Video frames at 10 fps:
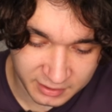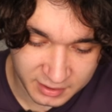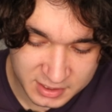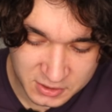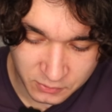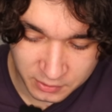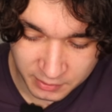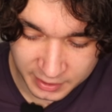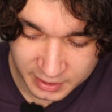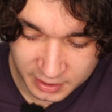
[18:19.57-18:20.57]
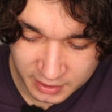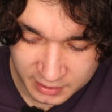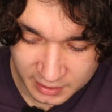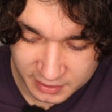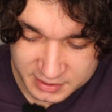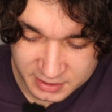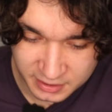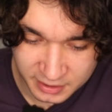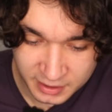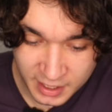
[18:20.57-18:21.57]
on this one right here. That looks
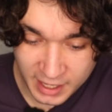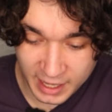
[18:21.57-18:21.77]
good.